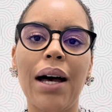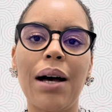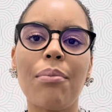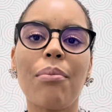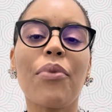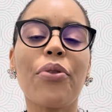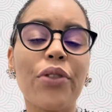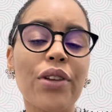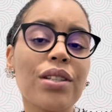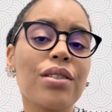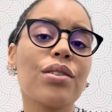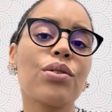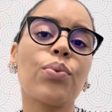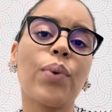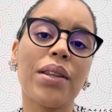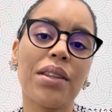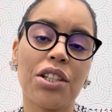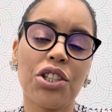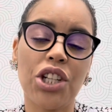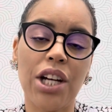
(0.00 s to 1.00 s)
this is
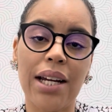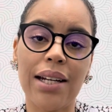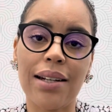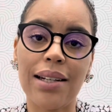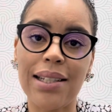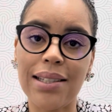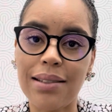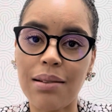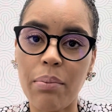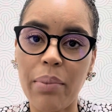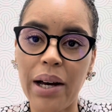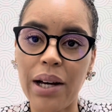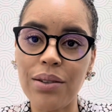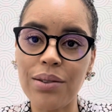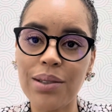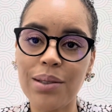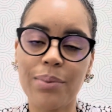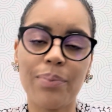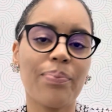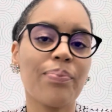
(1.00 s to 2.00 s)
what the channel is
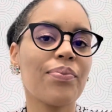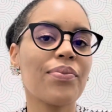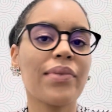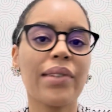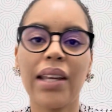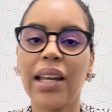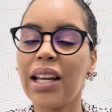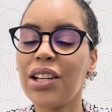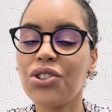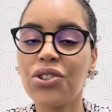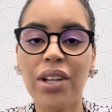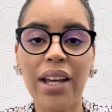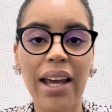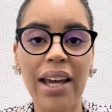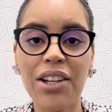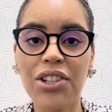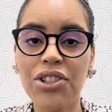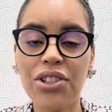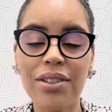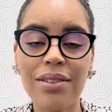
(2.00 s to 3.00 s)
about:
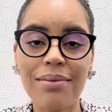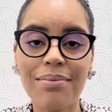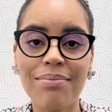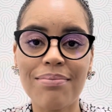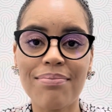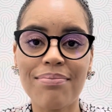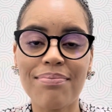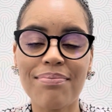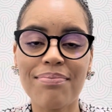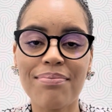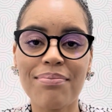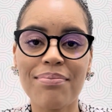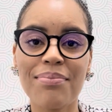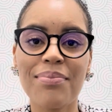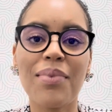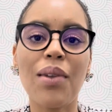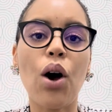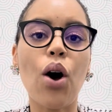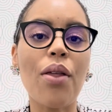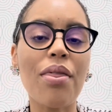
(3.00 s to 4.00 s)
education
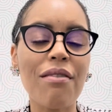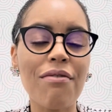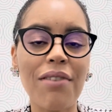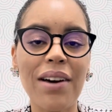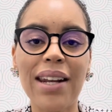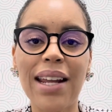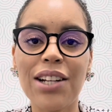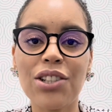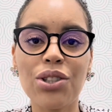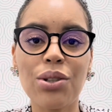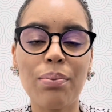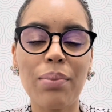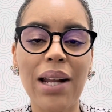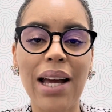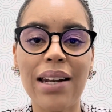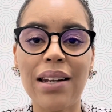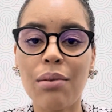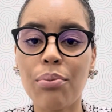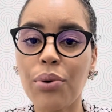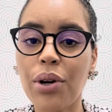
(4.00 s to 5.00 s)
on the financial
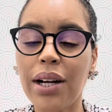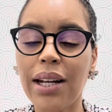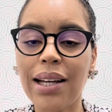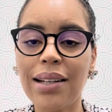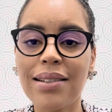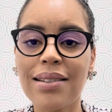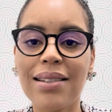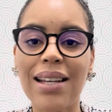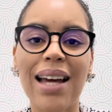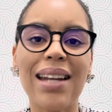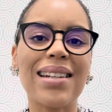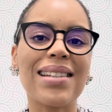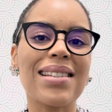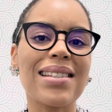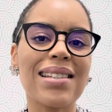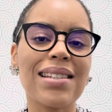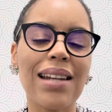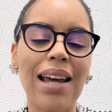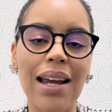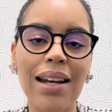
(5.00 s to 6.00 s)
planning products,
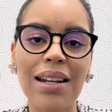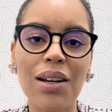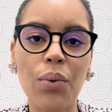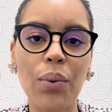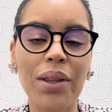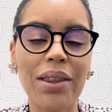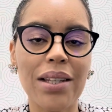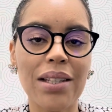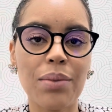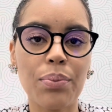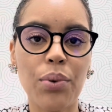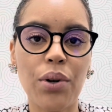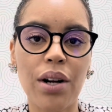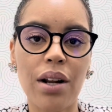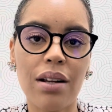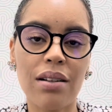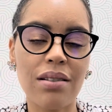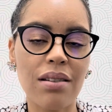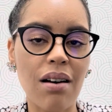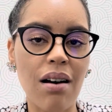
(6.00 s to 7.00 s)
understanding what these
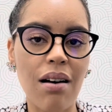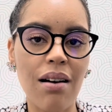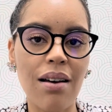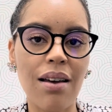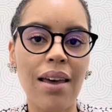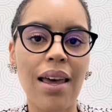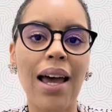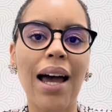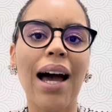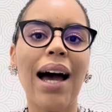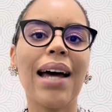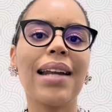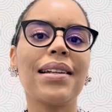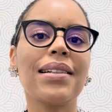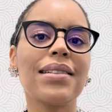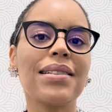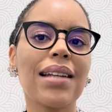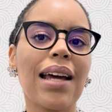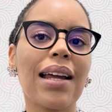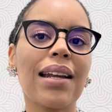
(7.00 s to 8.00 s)
products are,
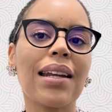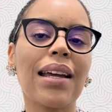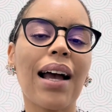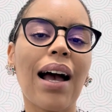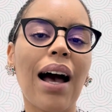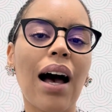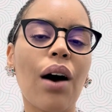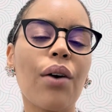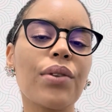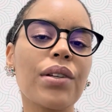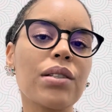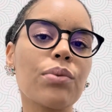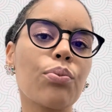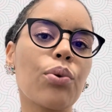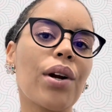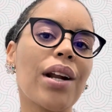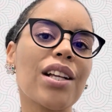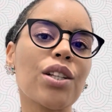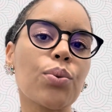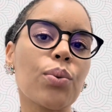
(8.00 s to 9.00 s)
understanding how these
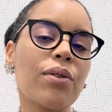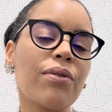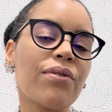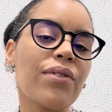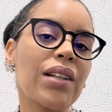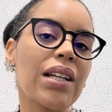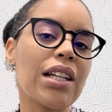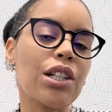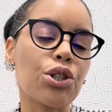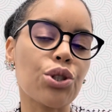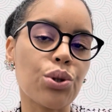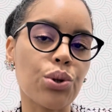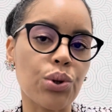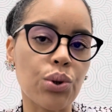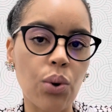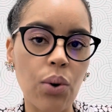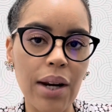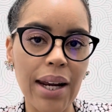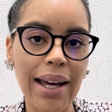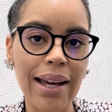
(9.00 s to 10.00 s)
products will fit into
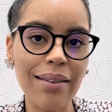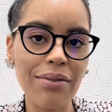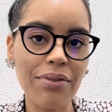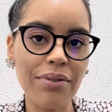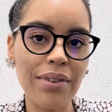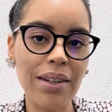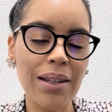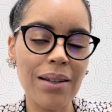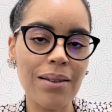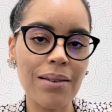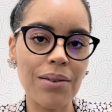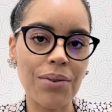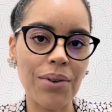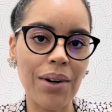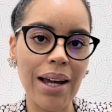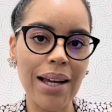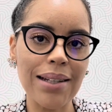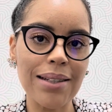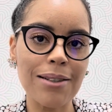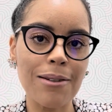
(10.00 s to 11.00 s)
your life,
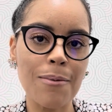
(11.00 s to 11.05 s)
right?